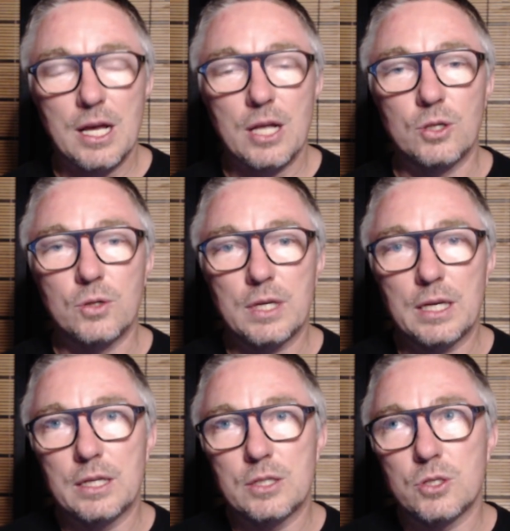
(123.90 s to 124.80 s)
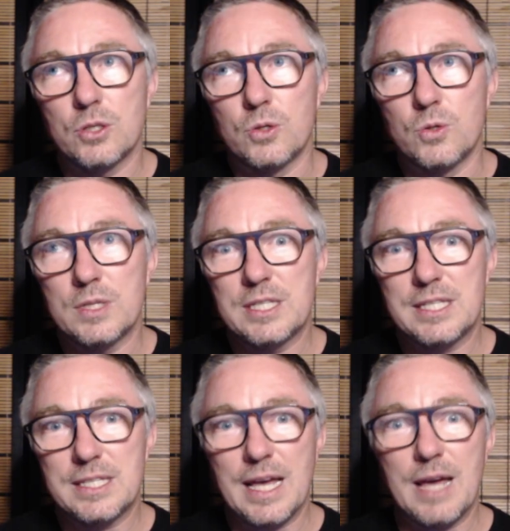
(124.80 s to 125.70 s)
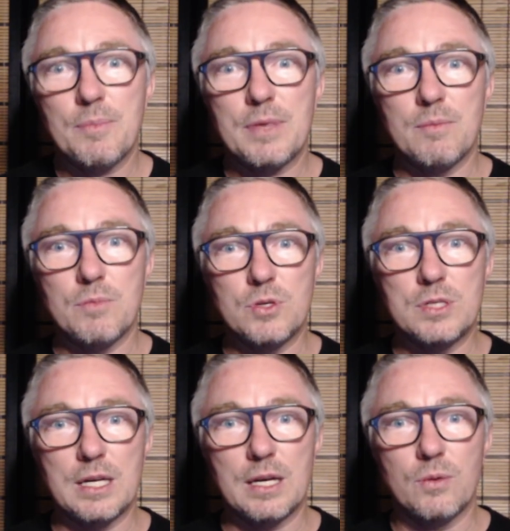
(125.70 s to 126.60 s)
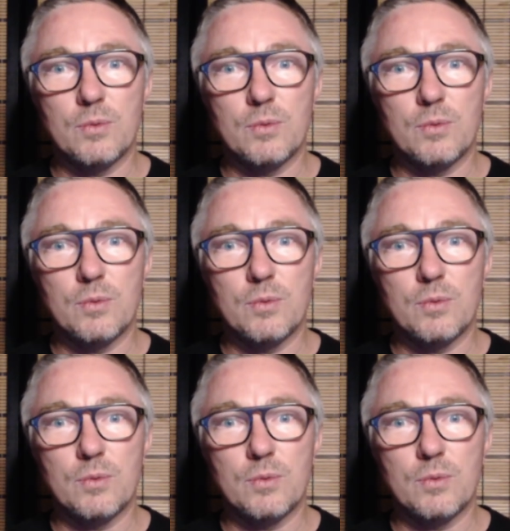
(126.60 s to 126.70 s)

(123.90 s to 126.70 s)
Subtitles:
looking to stamp their music